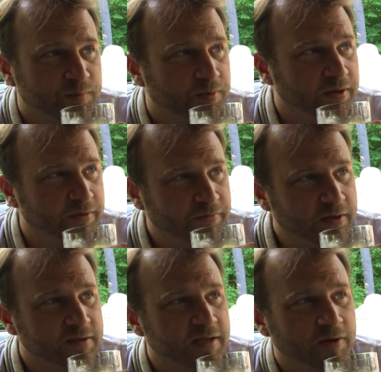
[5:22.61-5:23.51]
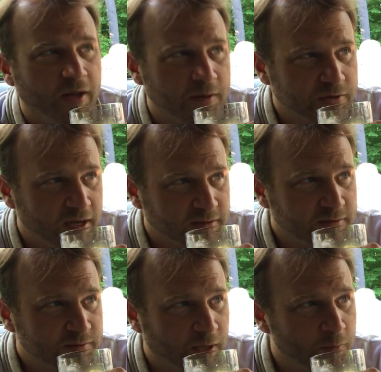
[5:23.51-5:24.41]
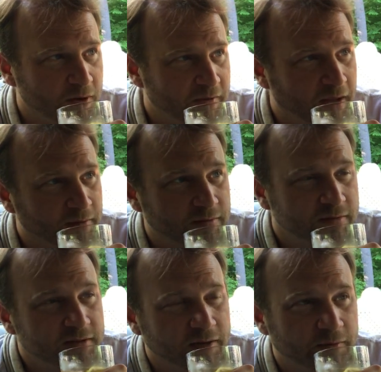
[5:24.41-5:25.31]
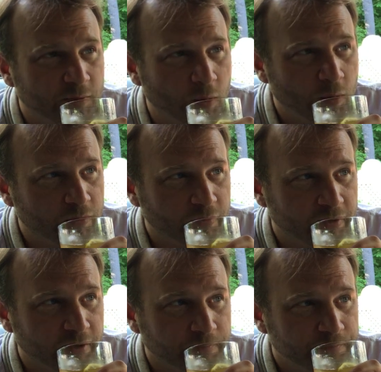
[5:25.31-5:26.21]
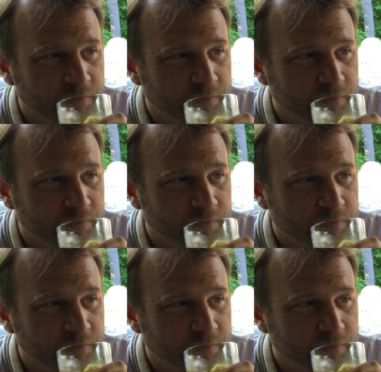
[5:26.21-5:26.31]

Probably the freaking state of New Hampshire has. It's like one of 8. It's like gold over here.